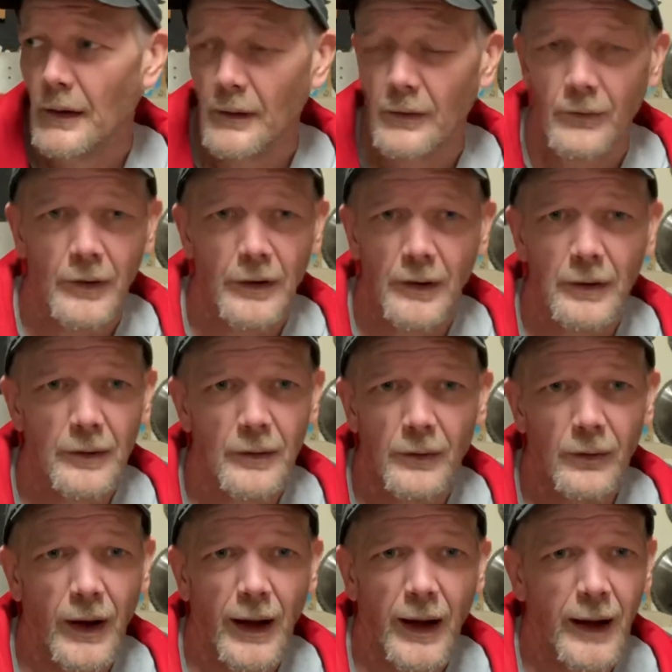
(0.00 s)
What,
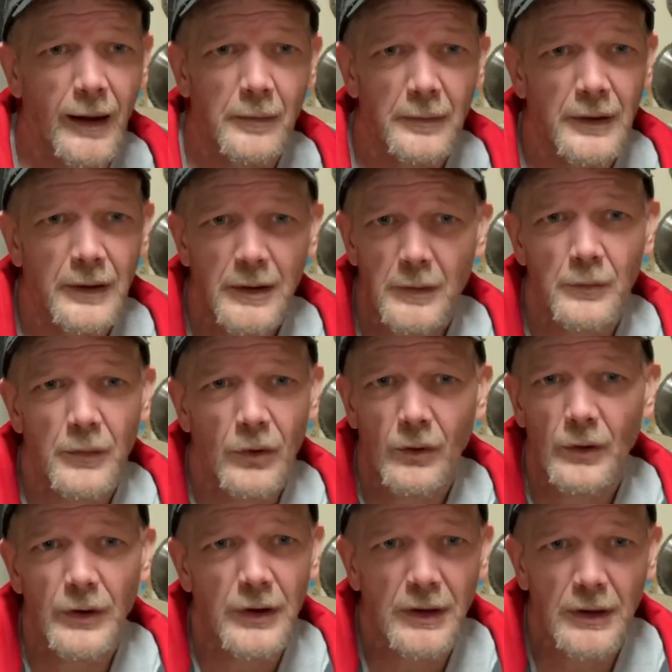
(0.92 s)
how many
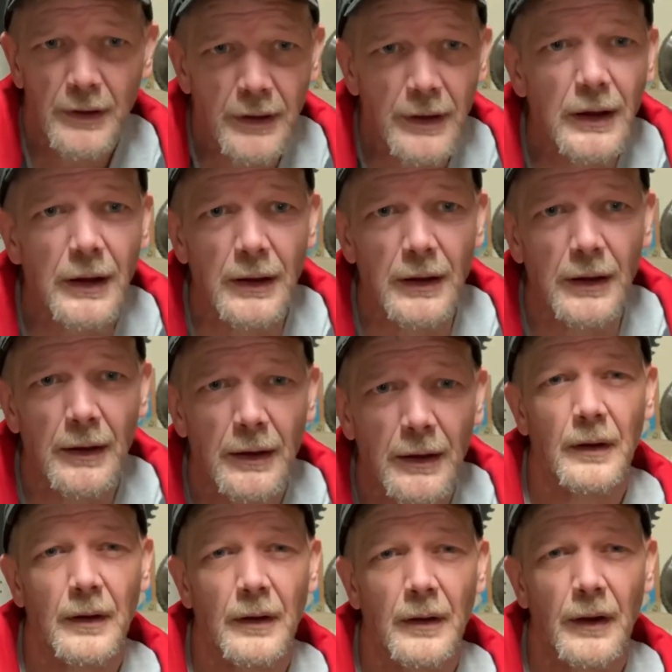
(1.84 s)
more do you need?
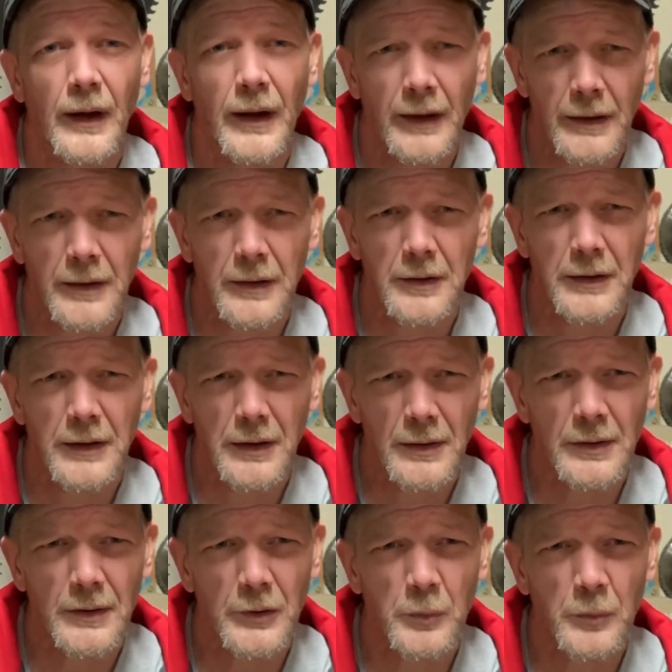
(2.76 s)
How to
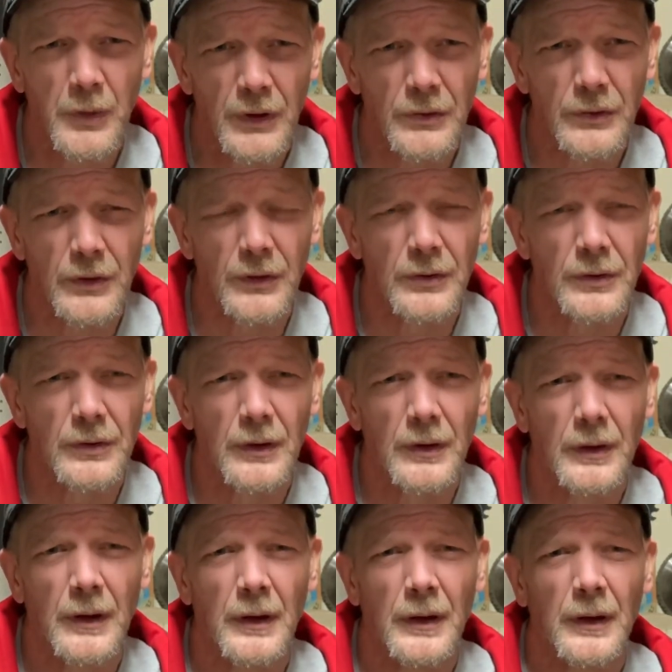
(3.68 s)
deal in business,
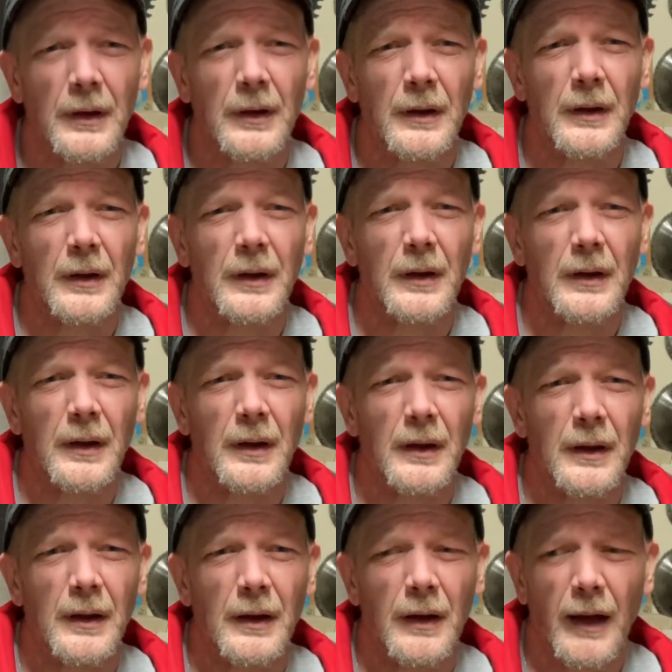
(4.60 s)

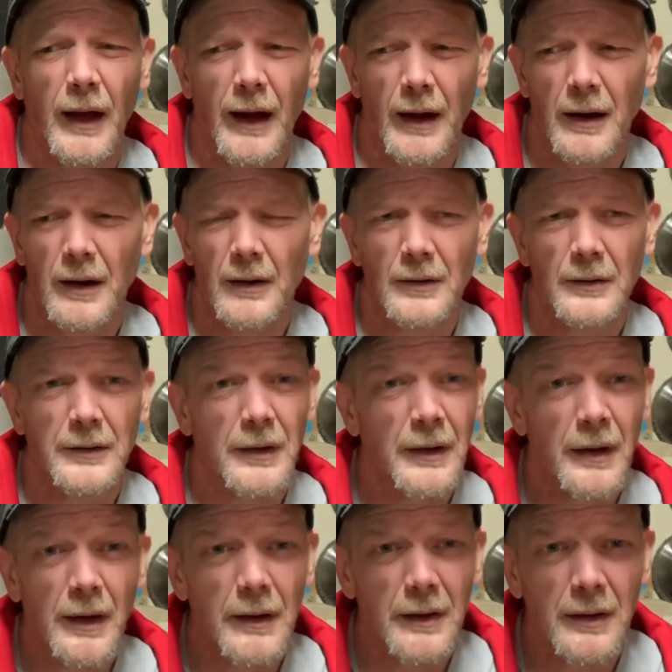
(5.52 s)
how to
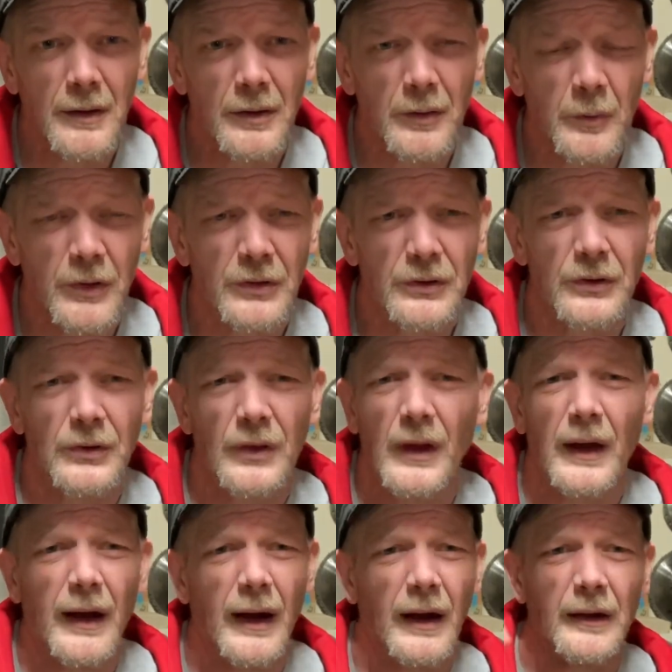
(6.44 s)
not deal in business,
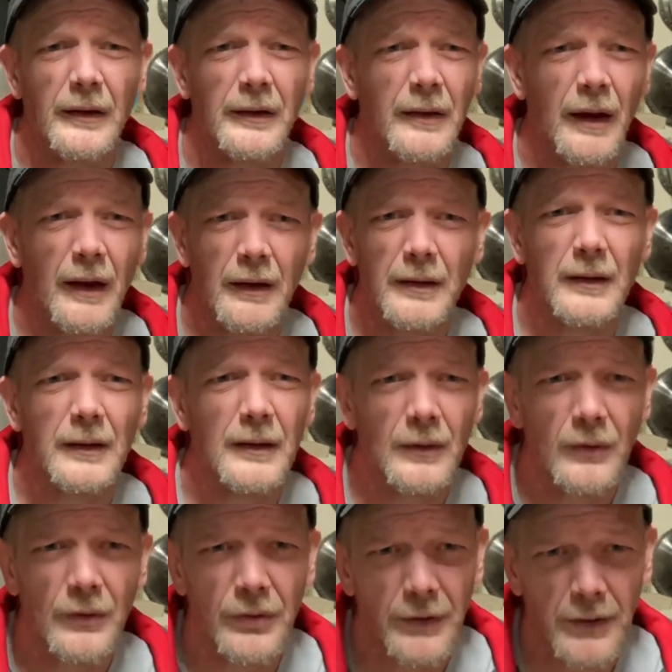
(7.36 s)
how to not deal
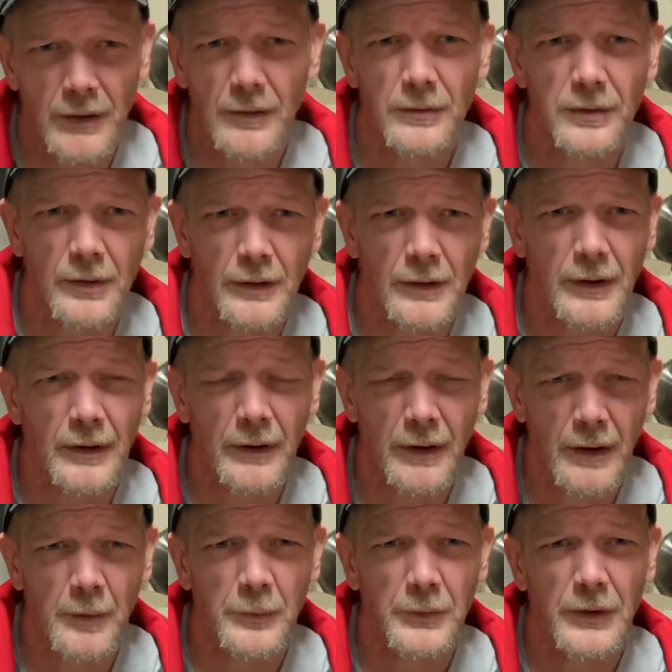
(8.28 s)
with evil and
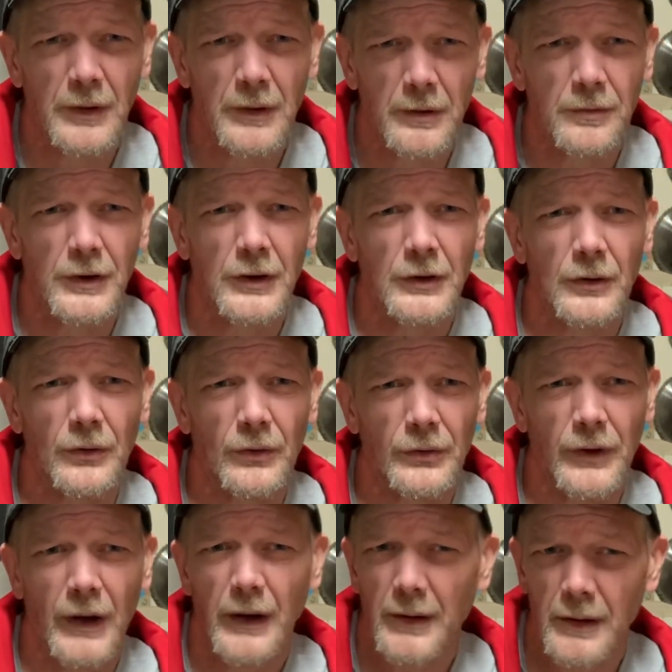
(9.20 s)
corrupt individuals,
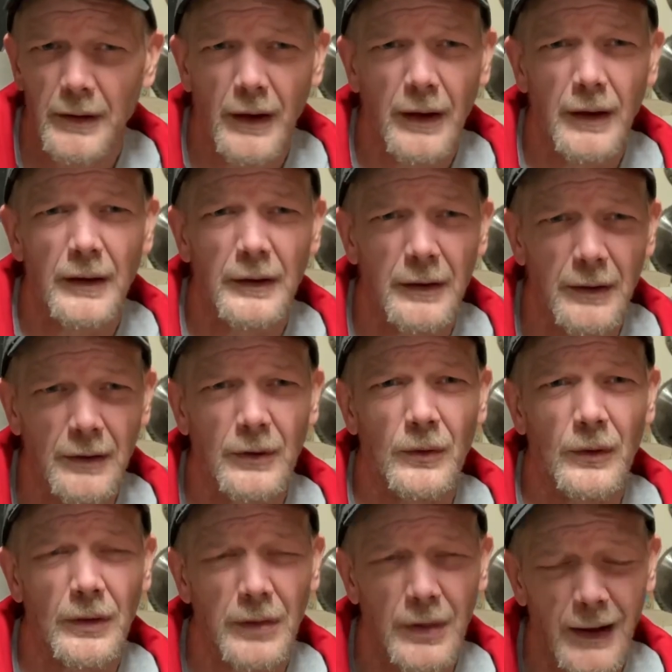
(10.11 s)
how to not deal
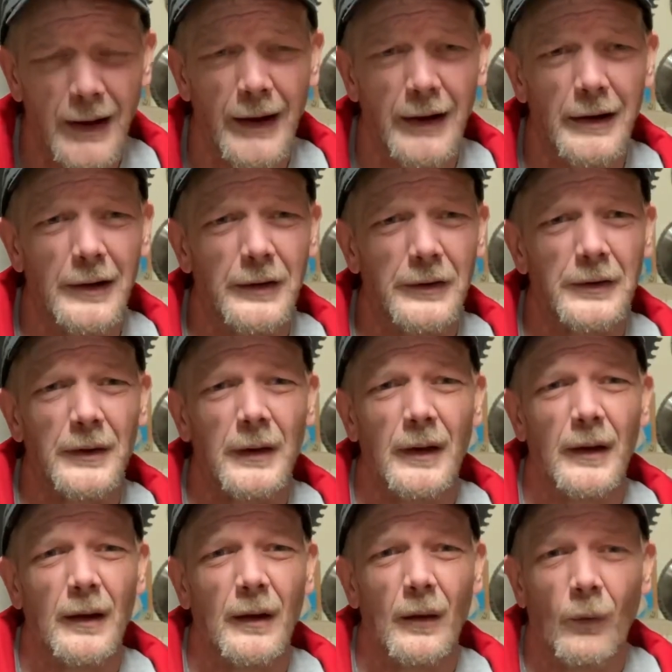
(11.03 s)
with liars,
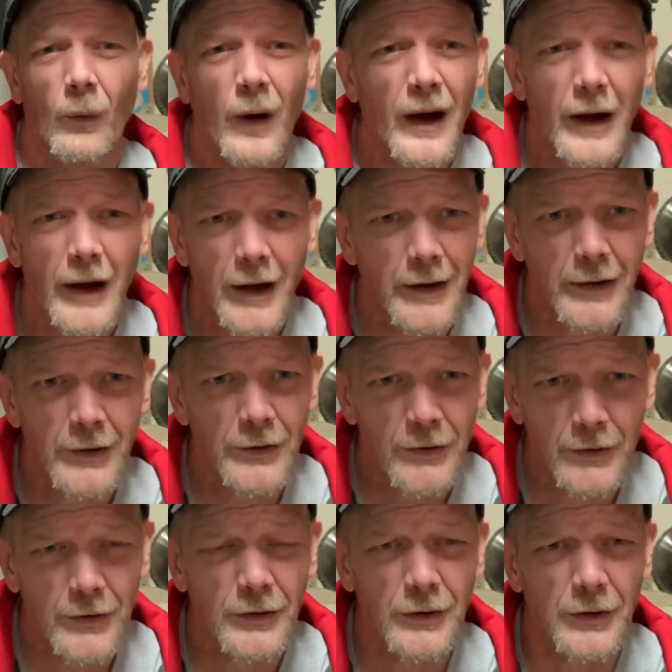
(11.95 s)
why you
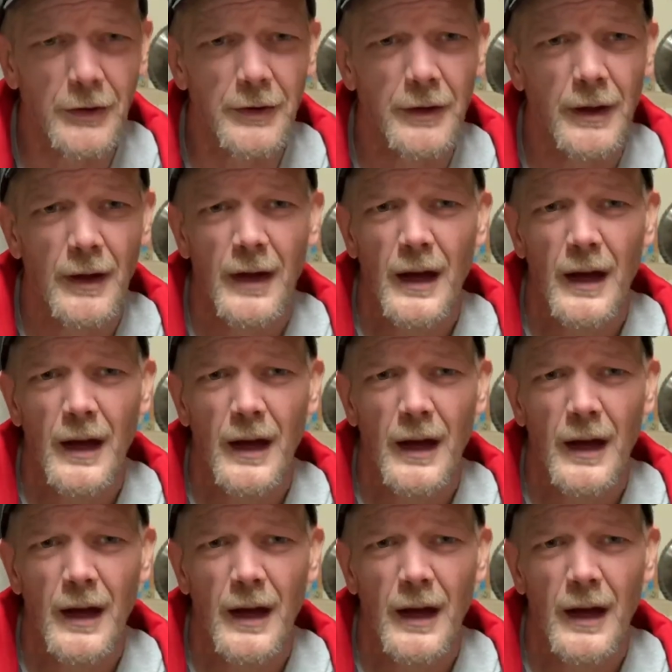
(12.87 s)
shouldn't.